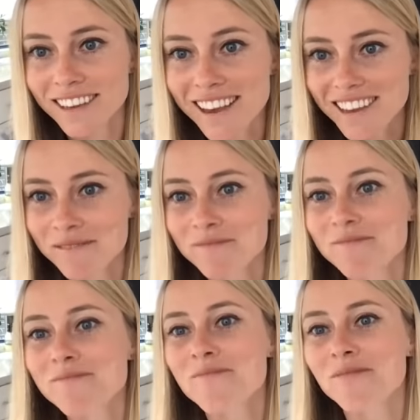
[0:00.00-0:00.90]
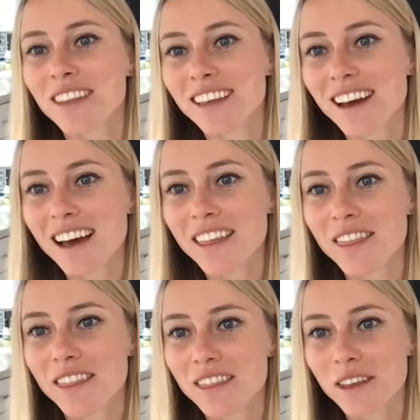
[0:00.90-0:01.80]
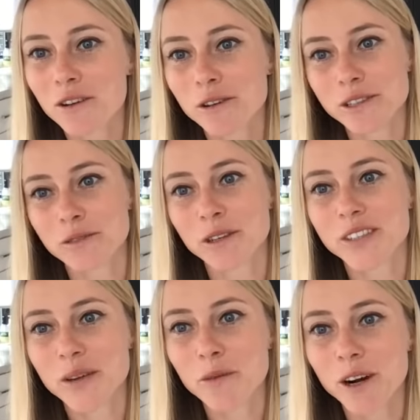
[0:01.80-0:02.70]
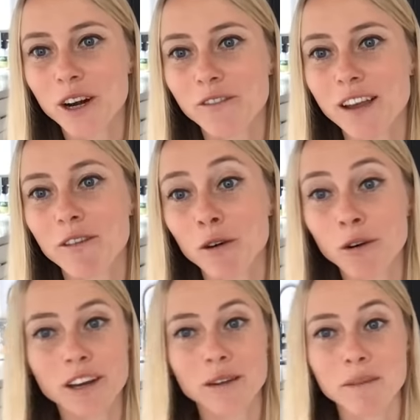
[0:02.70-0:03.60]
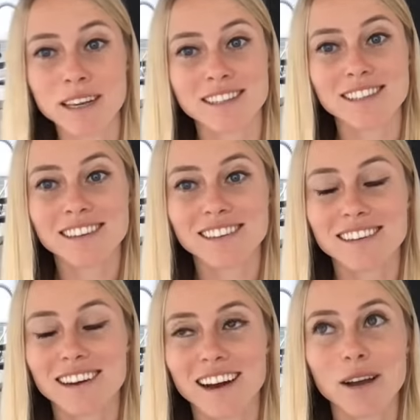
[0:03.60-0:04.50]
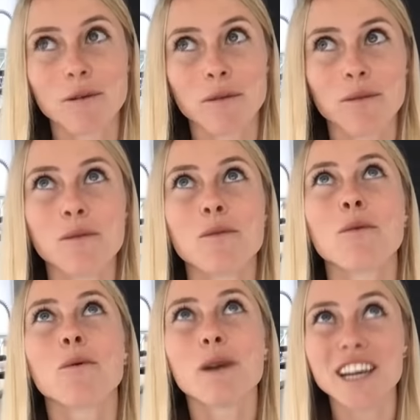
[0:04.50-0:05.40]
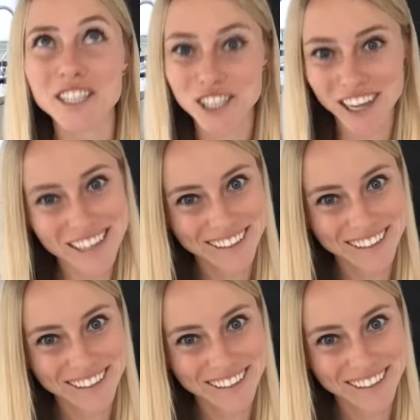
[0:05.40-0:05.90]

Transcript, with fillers: uh, the Golden Roo said, What are your favorite organ meats? I wish